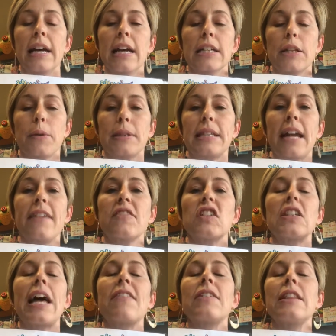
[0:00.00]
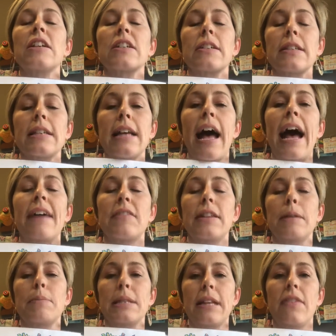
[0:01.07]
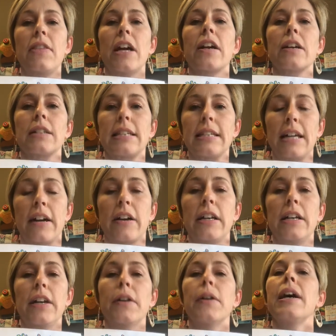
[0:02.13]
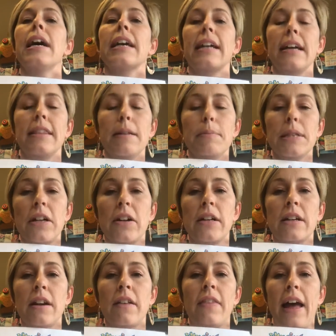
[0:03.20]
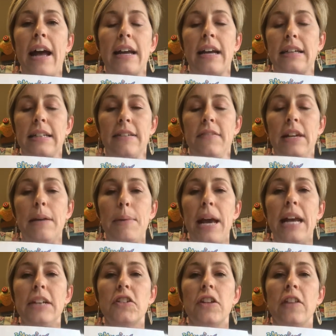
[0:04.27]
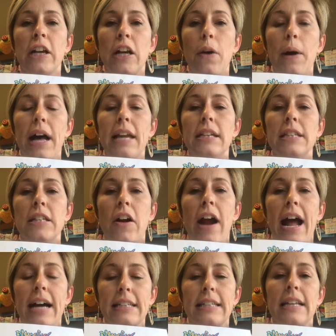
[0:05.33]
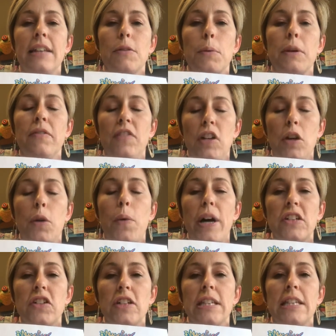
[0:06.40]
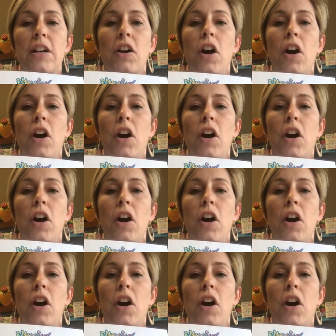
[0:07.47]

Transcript: So instead of just having them sit there and stare at you, get them started on that activity page and then go ahead and start asking the review questions that are